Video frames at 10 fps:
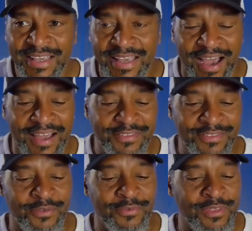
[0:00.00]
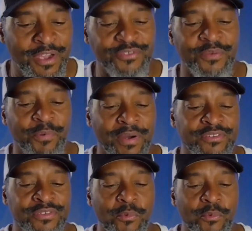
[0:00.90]
Here's some points.
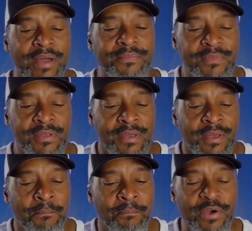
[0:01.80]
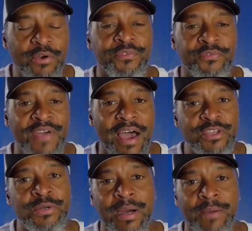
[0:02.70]
Number one, build
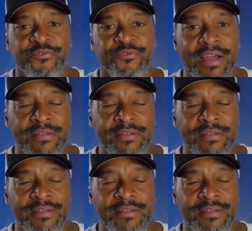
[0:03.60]
value up front.